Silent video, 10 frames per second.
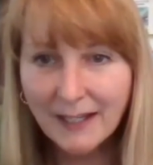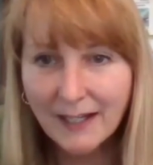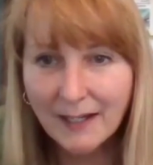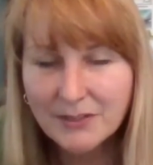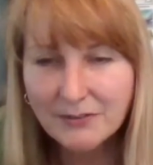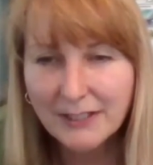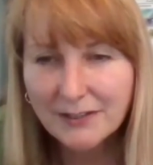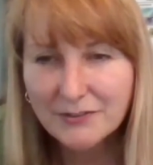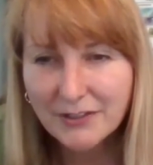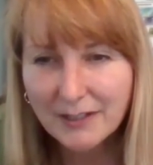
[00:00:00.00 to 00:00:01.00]
Um, do you need
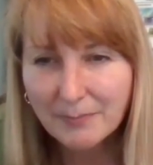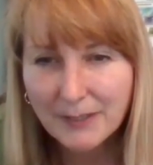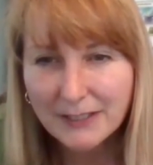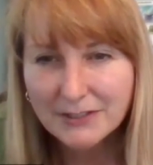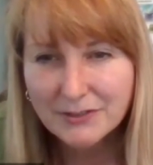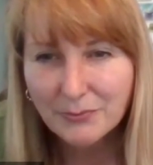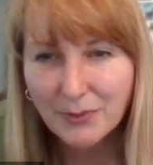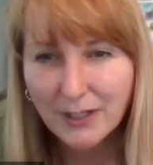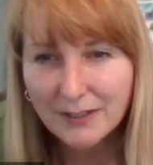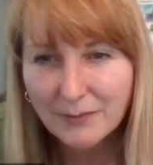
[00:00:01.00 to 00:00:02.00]
to drink much
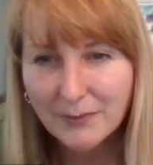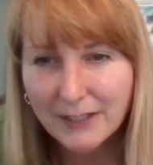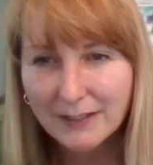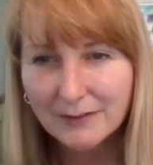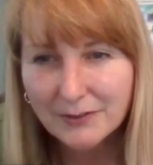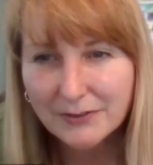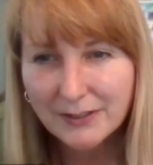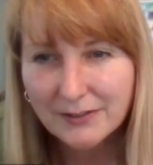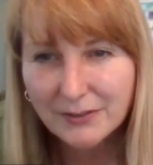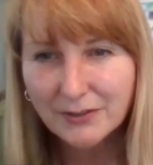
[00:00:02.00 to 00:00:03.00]
water when
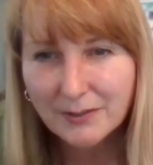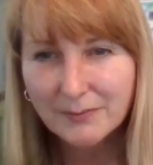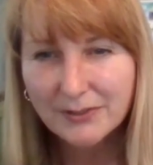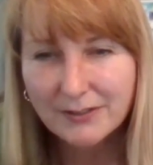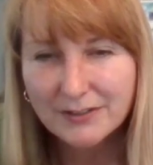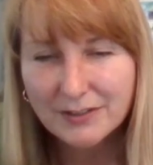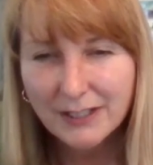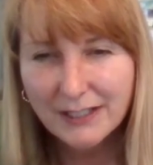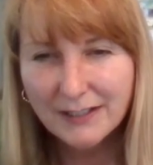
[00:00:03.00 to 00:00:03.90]
losing sodium salts?